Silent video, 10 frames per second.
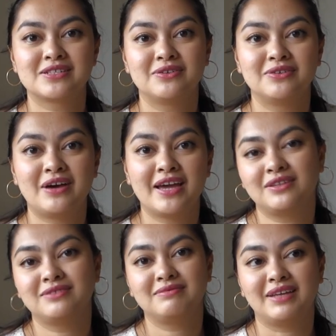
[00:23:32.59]
So
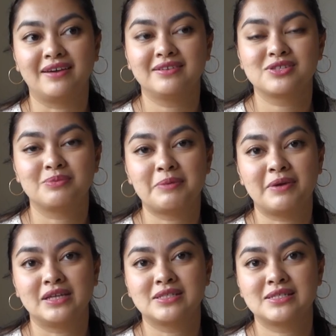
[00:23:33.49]
my
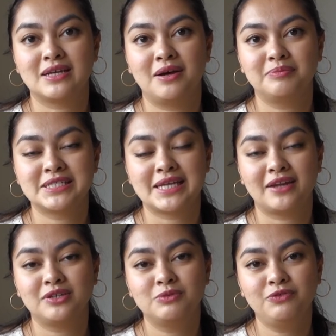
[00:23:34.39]
parents
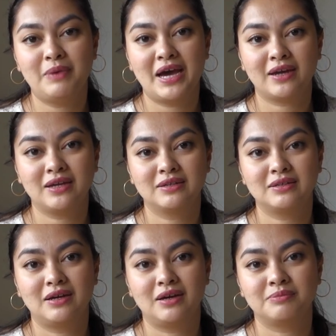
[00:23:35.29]
decided to move back.
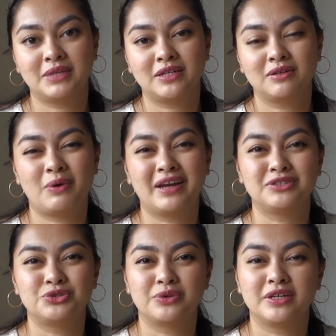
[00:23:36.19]
They didn't quite
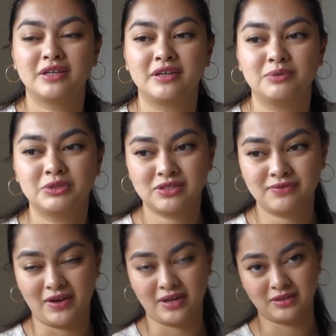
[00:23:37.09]
enjoy it here, which is
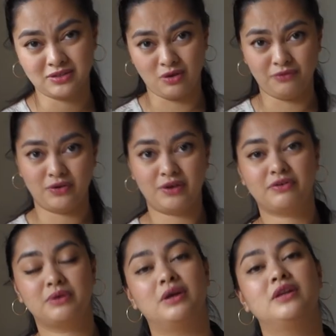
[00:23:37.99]
fine. It's not for
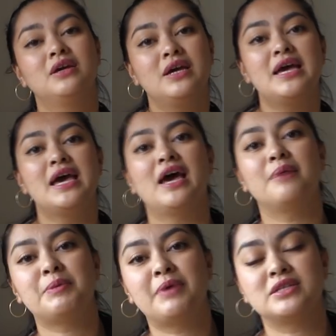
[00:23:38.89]
everyone.
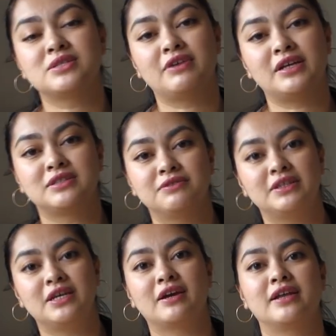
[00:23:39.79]
And my parents were
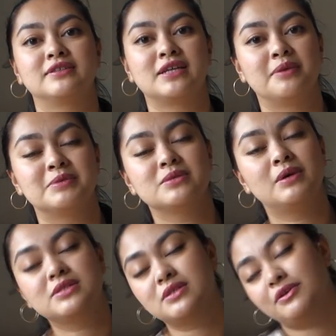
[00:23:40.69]
relatively young at the time as
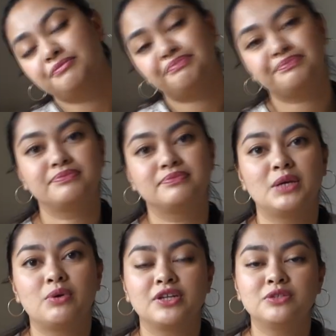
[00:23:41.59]
well, so
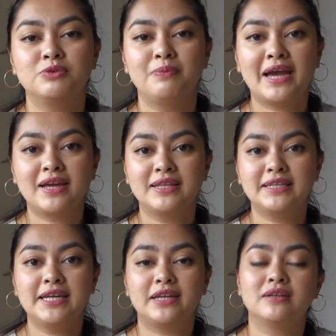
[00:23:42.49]
they wanted to move back, and they
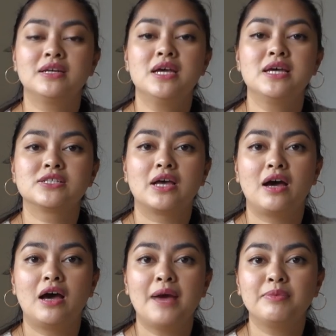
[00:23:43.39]
did. So
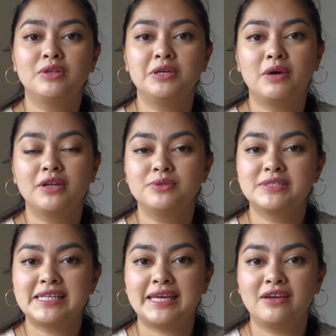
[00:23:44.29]
I'm the only one
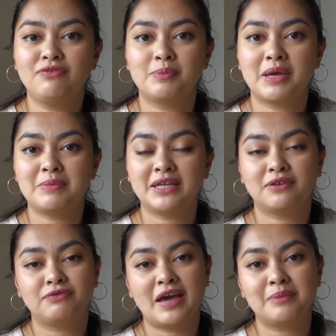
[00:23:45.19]
who's here from my
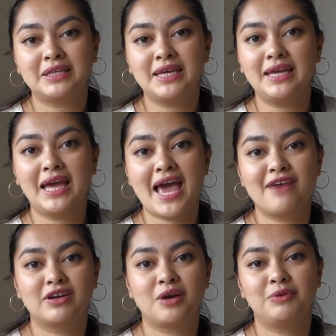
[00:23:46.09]
immediate family. I
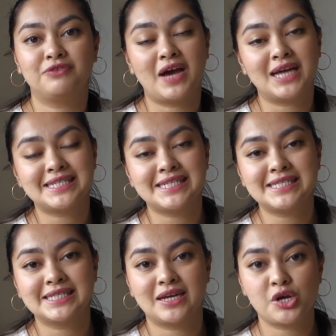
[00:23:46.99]
have a couple of
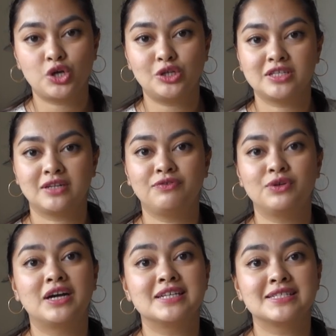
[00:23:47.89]
aunties and uncles and a
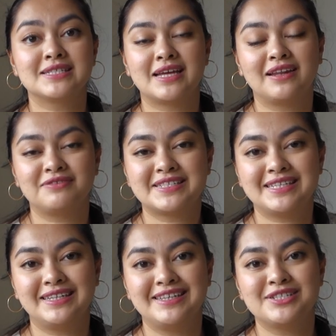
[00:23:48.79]
few cousins that live in
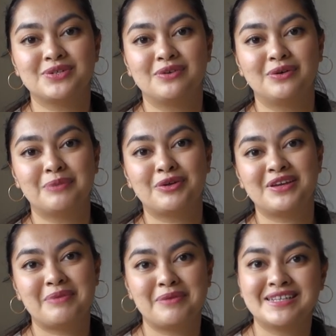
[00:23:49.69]
Sydney, so I'm not
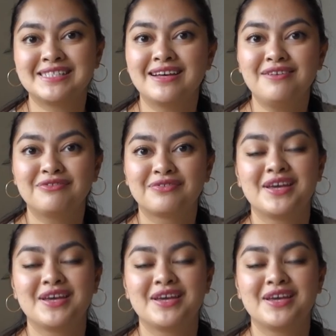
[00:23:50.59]
here by myself.